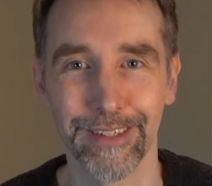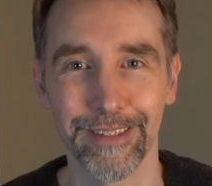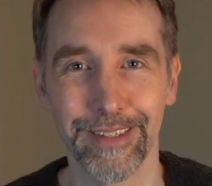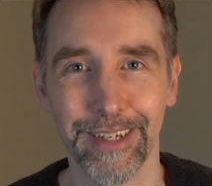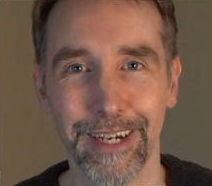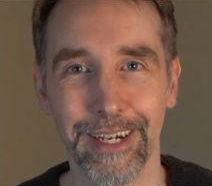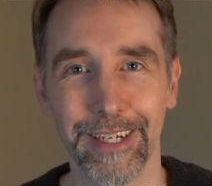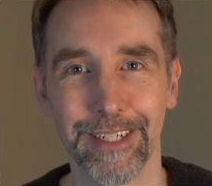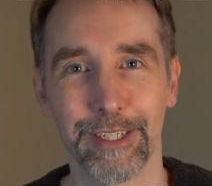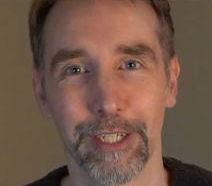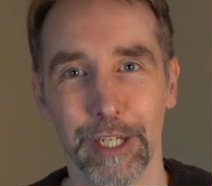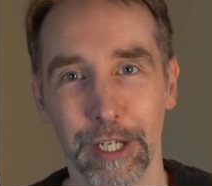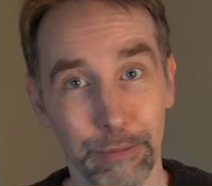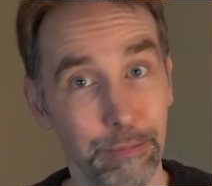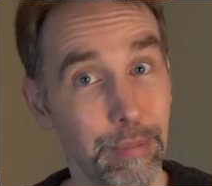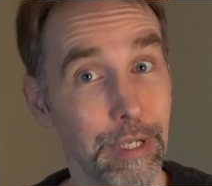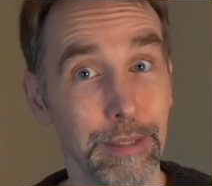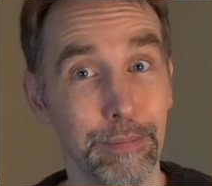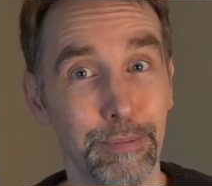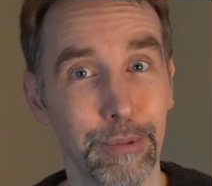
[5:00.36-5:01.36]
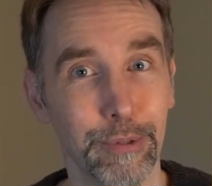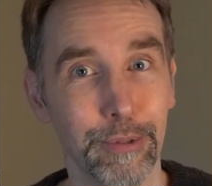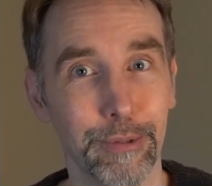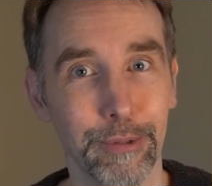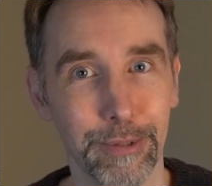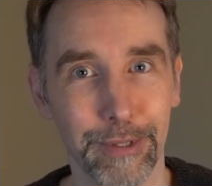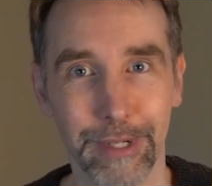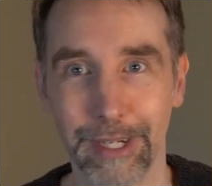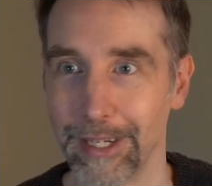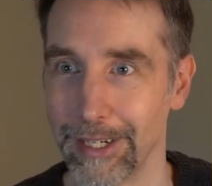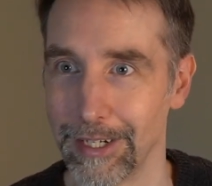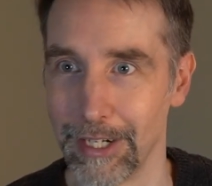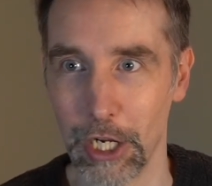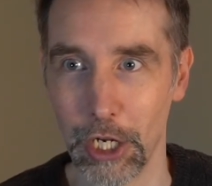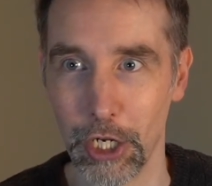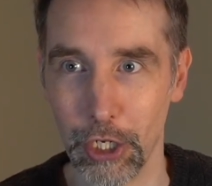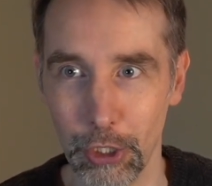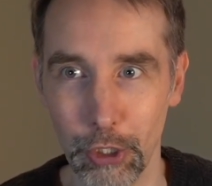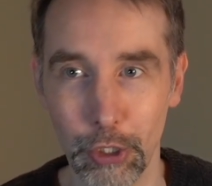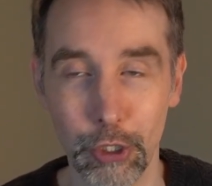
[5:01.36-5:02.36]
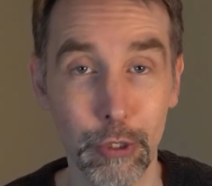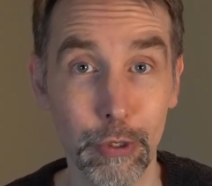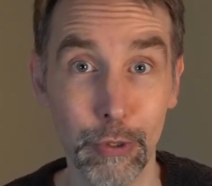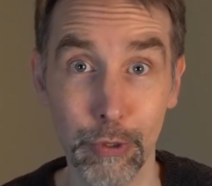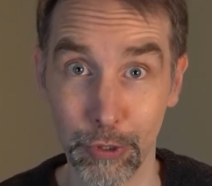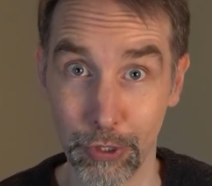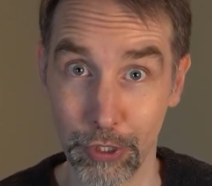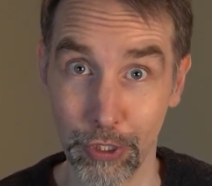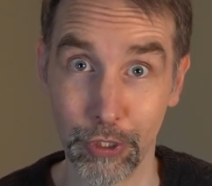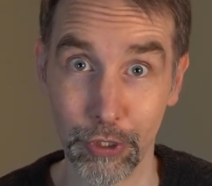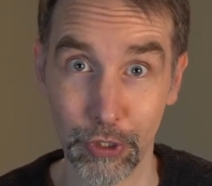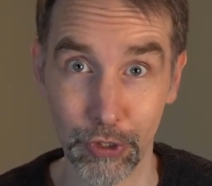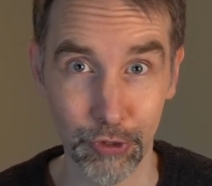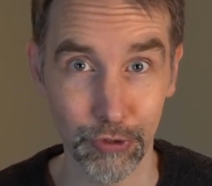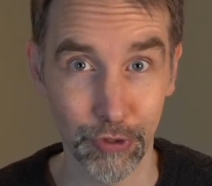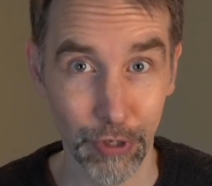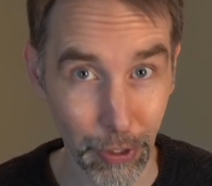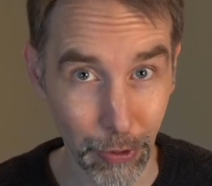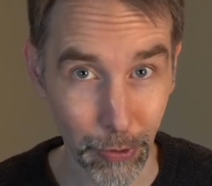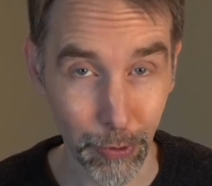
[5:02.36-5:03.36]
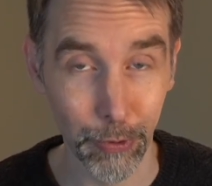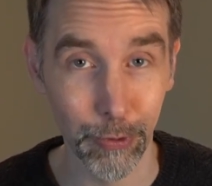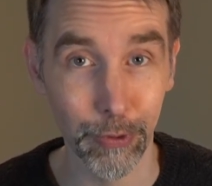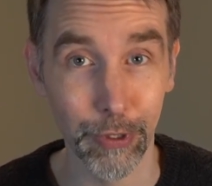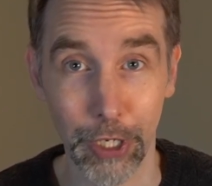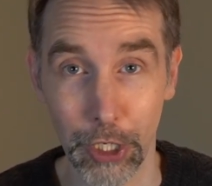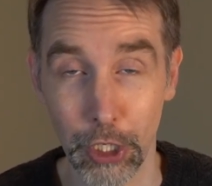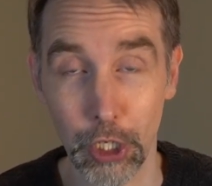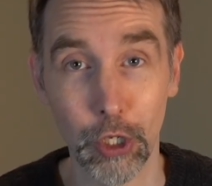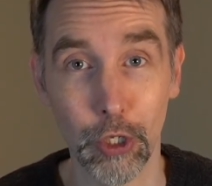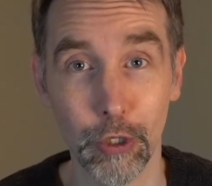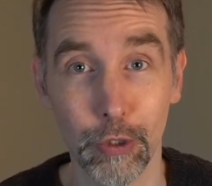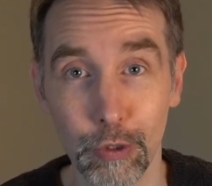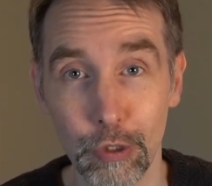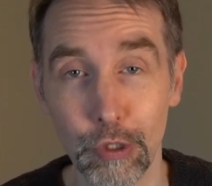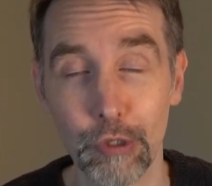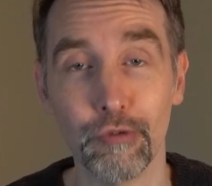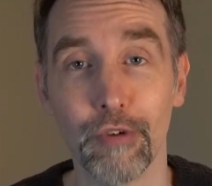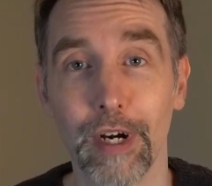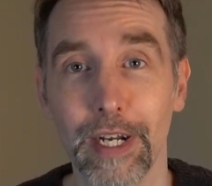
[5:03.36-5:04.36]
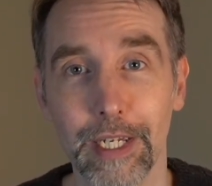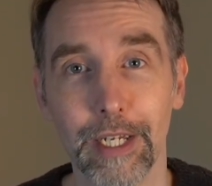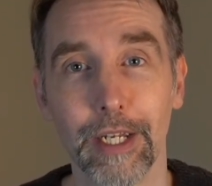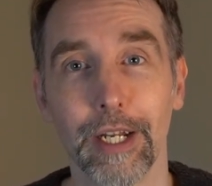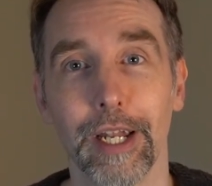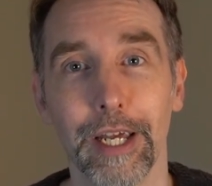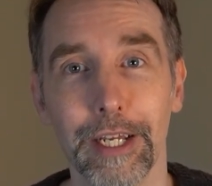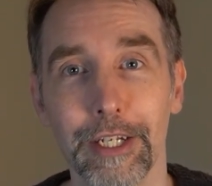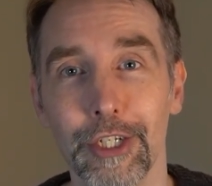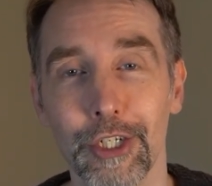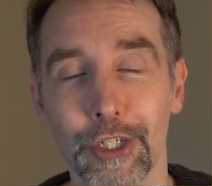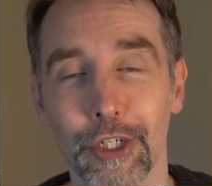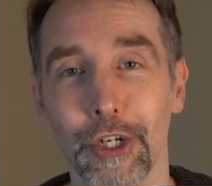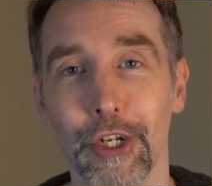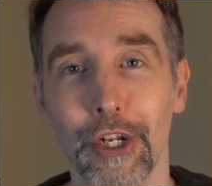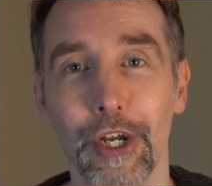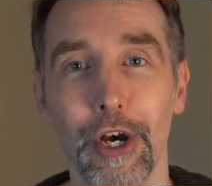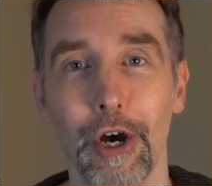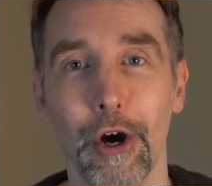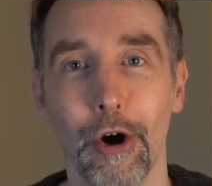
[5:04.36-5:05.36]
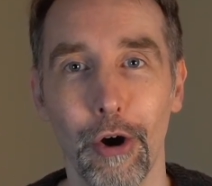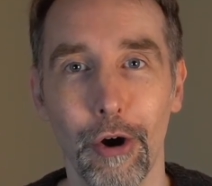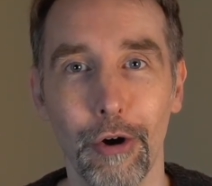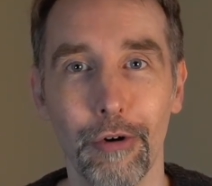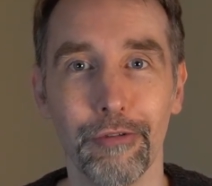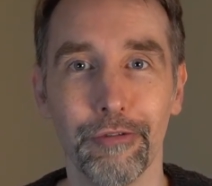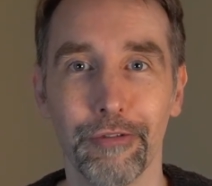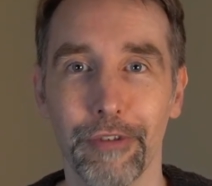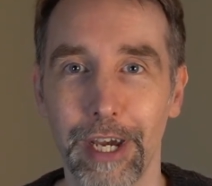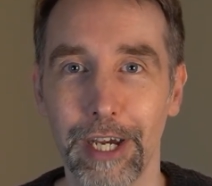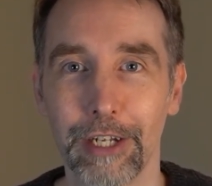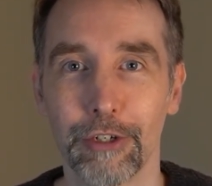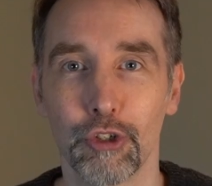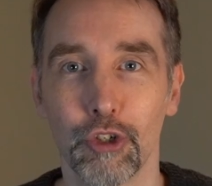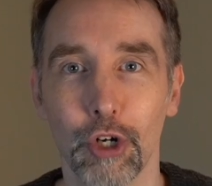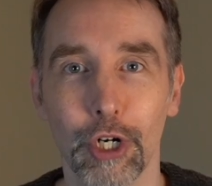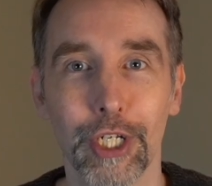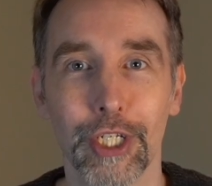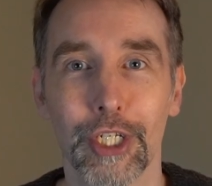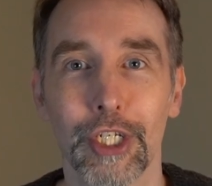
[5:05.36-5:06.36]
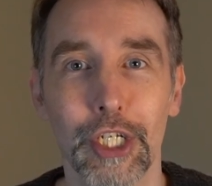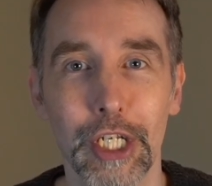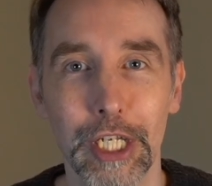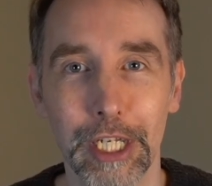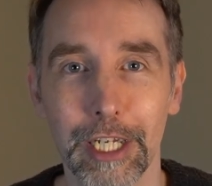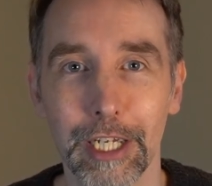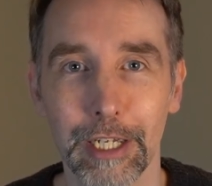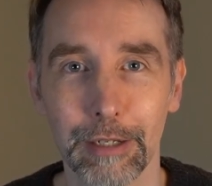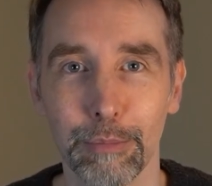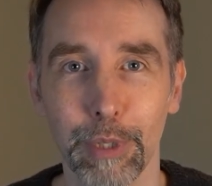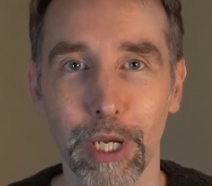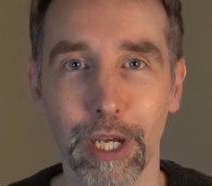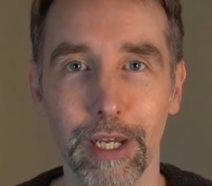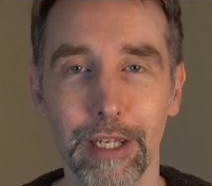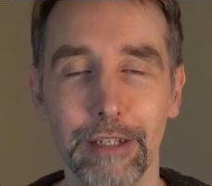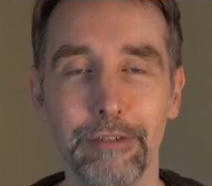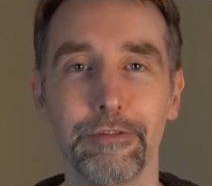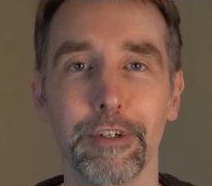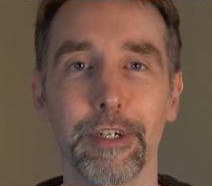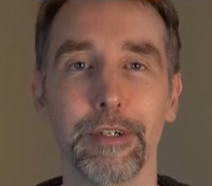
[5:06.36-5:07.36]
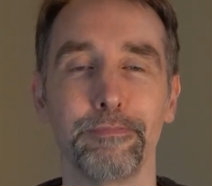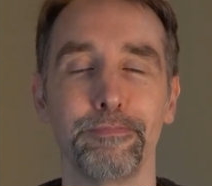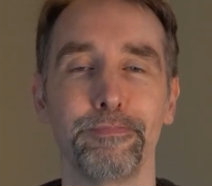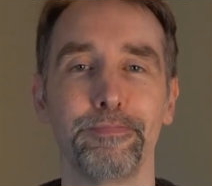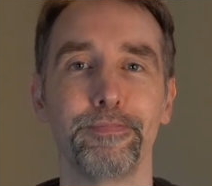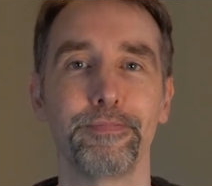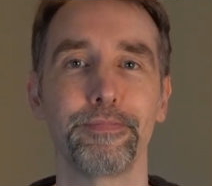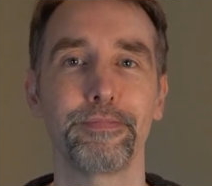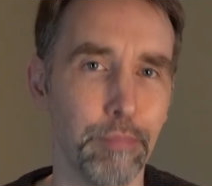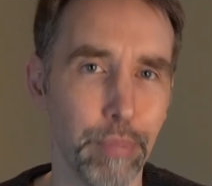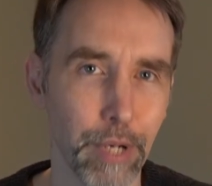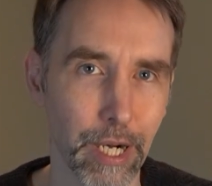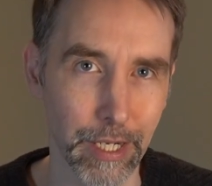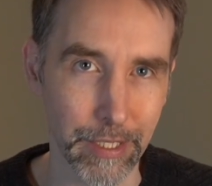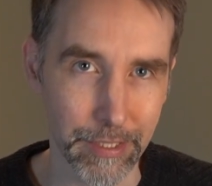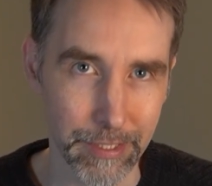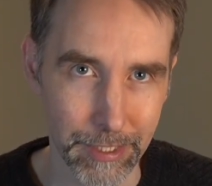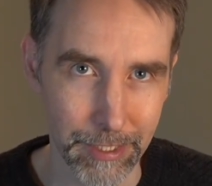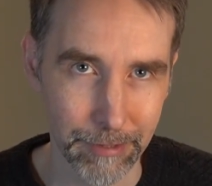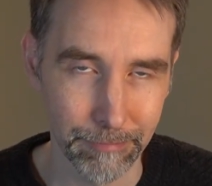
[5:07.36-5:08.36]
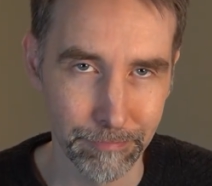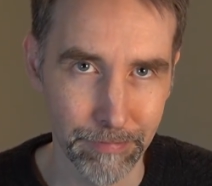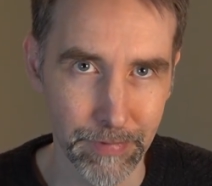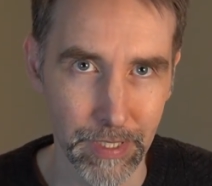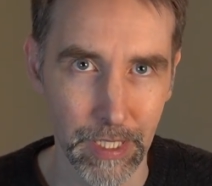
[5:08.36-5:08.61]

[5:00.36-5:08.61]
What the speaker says: that people can lose control and lose regulation of that drug-seeking behavior. But